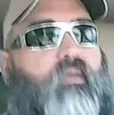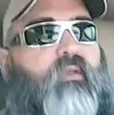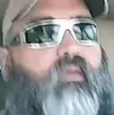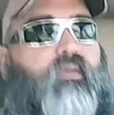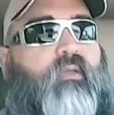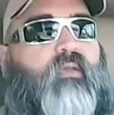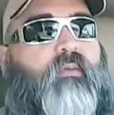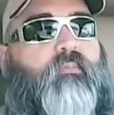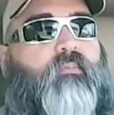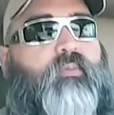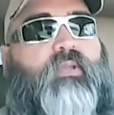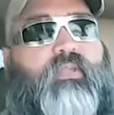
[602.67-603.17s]

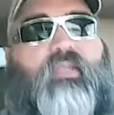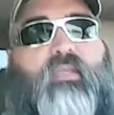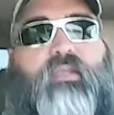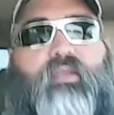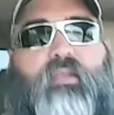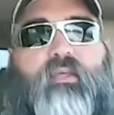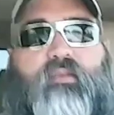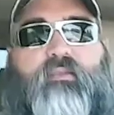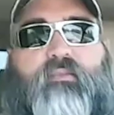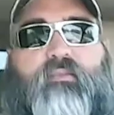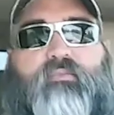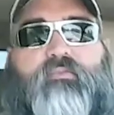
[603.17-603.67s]
I'm gonna get
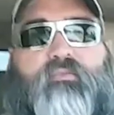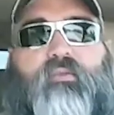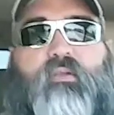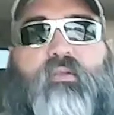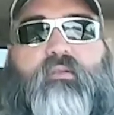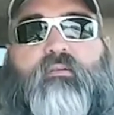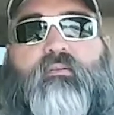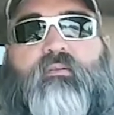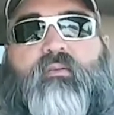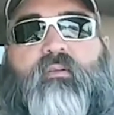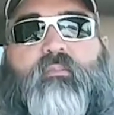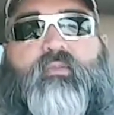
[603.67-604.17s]
out of the truck.
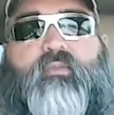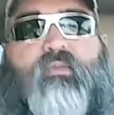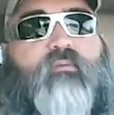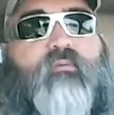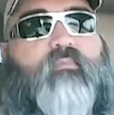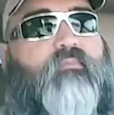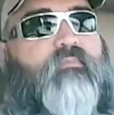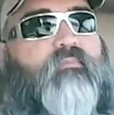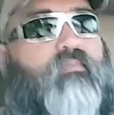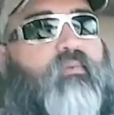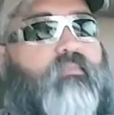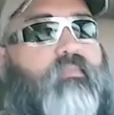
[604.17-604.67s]

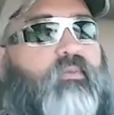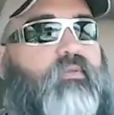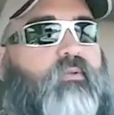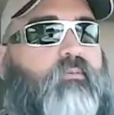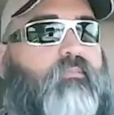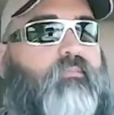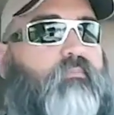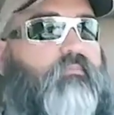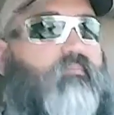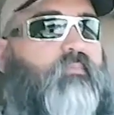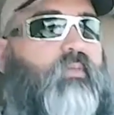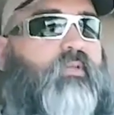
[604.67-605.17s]
I'm gonna
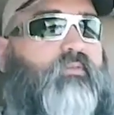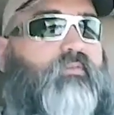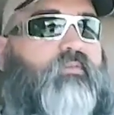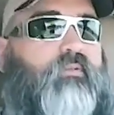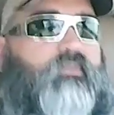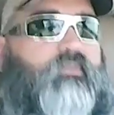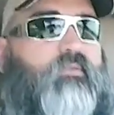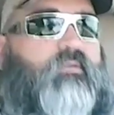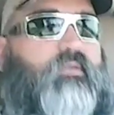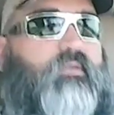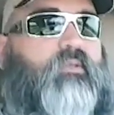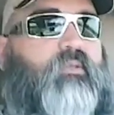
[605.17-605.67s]

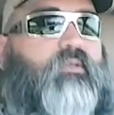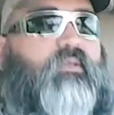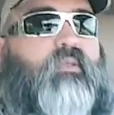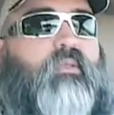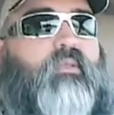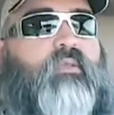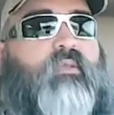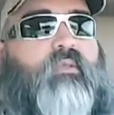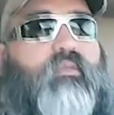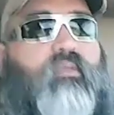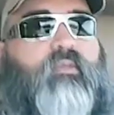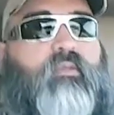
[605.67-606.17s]
basically
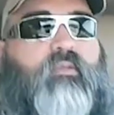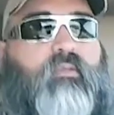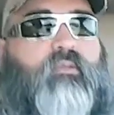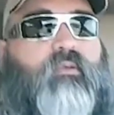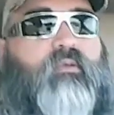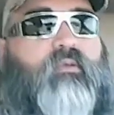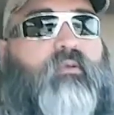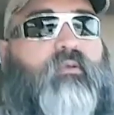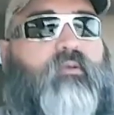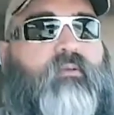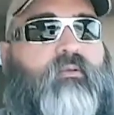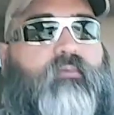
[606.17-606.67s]

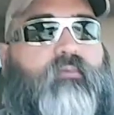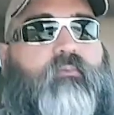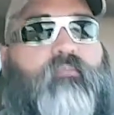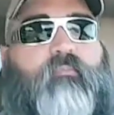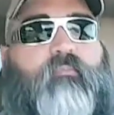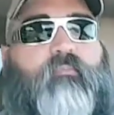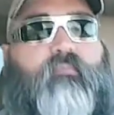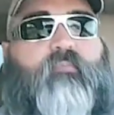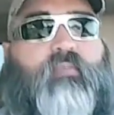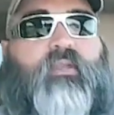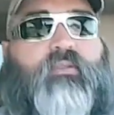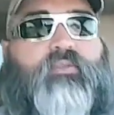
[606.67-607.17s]

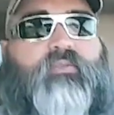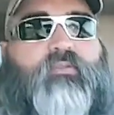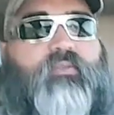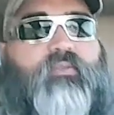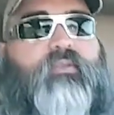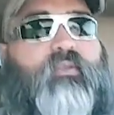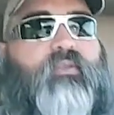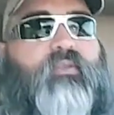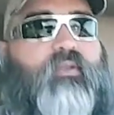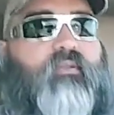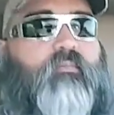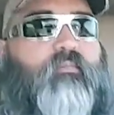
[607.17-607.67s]
make sure
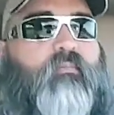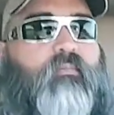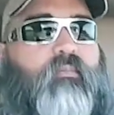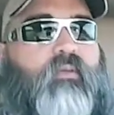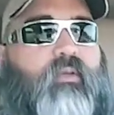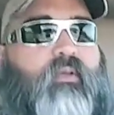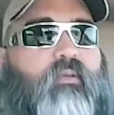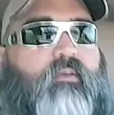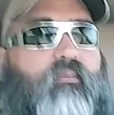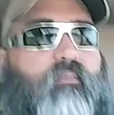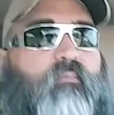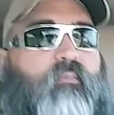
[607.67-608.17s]
that
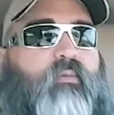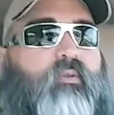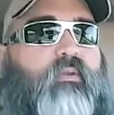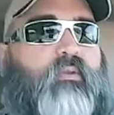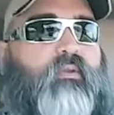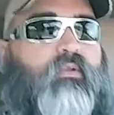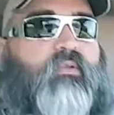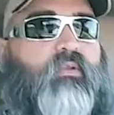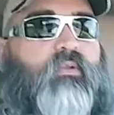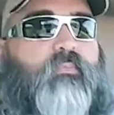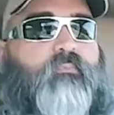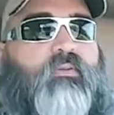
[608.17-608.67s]
I'm in a
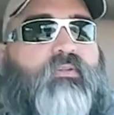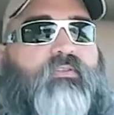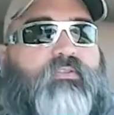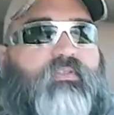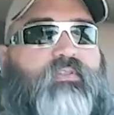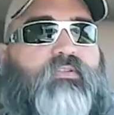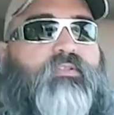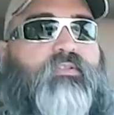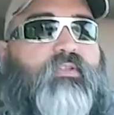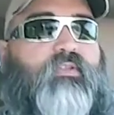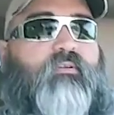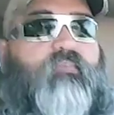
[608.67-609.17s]
good
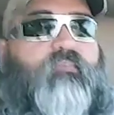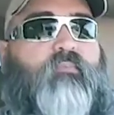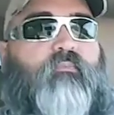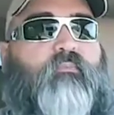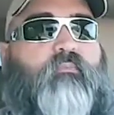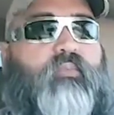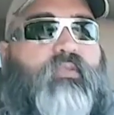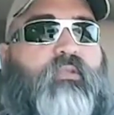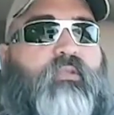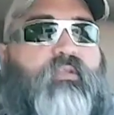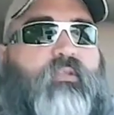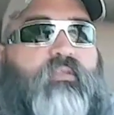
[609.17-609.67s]
position,
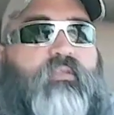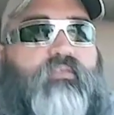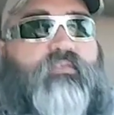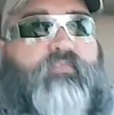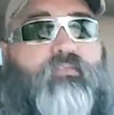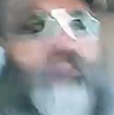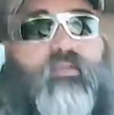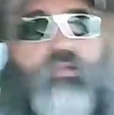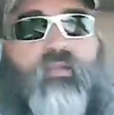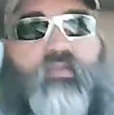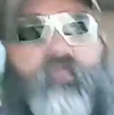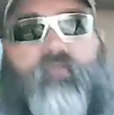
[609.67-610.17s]

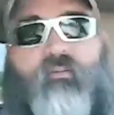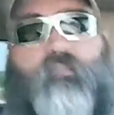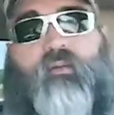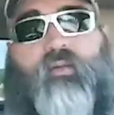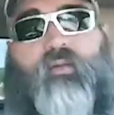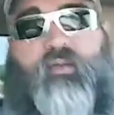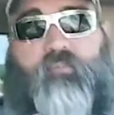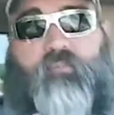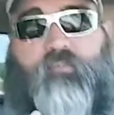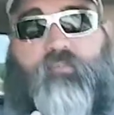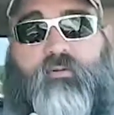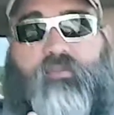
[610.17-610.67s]
because
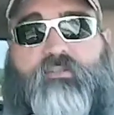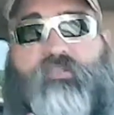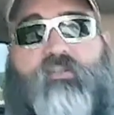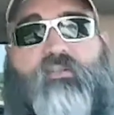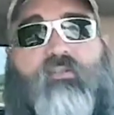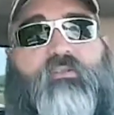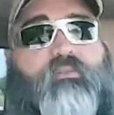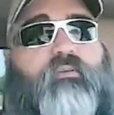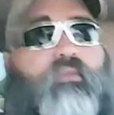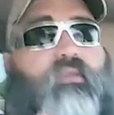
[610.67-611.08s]
I will tell you,